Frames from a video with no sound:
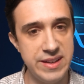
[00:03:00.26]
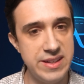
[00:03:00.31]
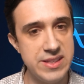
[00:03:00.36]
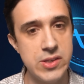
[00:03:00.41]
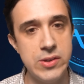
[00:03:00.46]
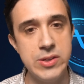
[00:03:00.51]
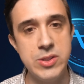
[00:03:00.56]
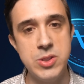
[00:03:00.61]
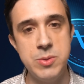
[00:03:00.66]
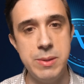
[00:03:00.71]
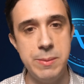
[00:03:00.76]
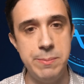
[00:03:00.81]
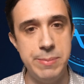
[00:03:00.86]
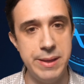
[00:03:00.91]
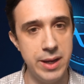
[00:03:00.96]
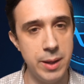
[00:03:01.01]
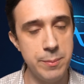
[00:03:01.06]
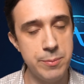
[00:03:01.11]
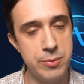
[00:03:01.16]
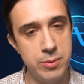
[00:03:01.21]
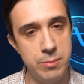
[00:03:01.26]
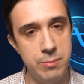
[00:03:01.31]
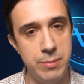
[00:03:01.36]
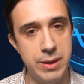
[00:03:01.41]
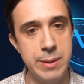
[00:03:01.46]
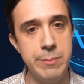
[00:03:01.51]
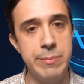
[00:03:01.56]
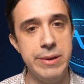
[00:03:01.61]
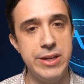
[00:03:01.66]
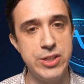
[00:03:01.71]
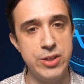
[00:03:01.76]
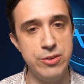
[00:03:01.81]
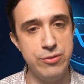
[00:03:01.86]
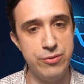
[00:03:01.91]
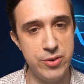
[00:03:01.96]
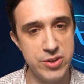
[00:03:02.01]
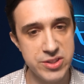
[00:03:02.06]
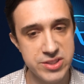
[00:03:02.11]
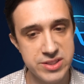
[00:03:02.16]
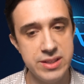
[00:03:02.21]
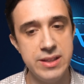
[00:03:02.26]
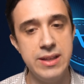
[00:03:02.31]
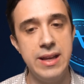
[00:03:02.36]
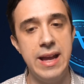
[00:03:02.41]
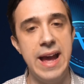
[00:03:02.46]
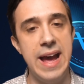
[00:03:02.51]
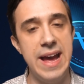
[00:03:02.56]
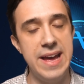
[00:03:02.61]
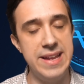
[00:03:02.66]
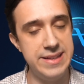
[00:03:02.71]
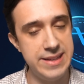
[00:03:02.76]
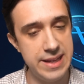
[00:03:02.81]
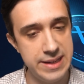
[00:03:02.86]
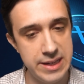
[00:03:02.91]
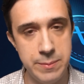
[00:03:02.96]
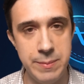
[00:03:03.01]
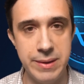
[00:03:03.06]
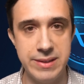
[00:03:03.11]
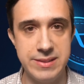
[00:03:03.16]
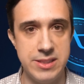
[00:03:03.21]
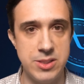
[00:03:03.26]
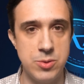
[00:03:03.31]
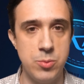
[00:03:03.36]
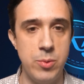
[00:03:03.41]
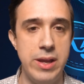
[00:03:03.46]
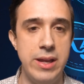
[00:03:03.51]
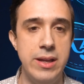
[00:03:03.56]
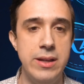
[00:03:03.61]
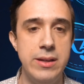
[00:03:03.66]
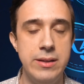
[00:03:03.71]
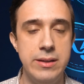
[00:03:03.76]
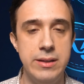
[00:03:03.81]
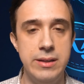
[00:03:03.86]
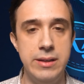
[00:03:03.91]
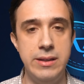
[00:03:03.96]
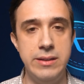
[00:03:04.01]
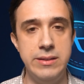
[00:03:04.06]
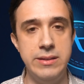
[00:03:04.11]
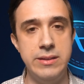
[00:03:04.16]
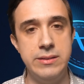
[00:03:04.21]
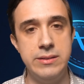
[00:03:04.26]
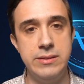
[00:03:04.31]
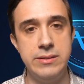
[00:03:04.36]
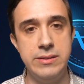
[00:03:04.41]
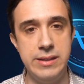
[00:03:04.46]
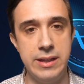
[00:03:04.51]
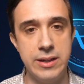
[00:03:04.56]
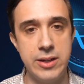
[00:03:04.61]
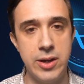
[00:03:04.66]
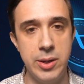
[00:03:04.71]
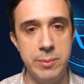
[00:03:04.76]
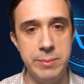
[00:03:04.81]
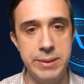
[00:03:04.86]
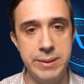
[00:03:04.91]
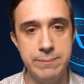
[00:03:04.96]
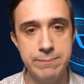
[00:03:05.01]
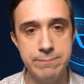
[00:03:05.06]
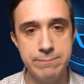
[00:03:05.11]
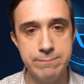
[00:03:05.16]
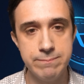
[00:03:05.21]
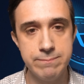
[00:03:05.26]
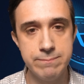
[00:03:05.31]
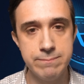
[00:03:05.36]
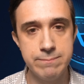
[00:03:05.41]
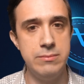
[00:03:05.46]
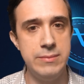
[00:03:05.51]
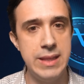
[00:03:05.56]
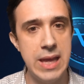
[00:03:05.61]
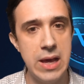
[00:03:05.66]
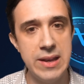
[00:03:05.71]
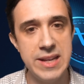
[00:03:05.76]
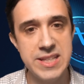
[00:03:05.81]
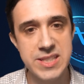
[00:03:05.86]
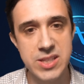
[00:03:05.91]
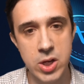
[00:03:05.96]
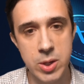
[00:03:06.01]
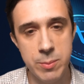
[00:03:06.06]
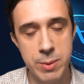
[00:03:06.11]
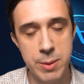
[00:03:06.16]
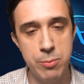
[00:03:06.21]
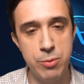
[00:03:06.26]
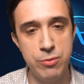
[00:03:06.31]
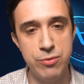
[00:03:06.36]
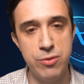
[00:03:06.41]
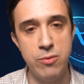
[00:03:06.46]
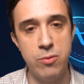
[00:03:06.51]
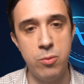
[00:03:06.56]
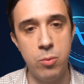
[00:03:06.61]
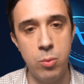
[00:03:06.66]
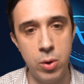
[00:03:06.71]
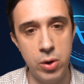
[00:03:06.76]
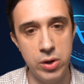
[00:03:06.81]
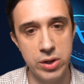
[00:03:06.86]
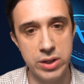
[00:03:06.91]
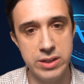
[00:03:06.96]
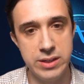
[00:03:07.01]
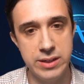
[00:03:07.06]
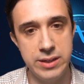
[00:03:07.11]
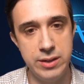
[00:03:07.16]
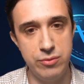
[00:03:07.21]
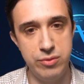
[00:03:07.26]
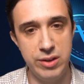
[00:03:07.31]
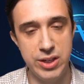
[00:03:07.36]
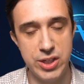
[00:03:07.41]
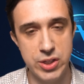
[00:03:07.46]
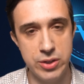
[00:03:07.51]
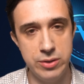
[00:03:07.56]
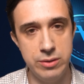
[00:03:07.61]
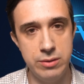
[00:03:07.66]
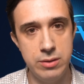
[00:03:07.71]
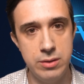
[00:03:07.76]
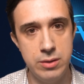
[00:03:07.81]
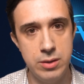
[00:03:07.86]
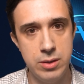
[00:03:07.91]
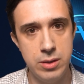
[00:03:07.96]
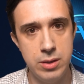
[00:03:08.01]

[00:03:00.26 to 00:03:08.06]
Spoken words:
of that is going to be beat up by inflation first, and then it makes its way in the economy. Now let's talk about proof of work inflation.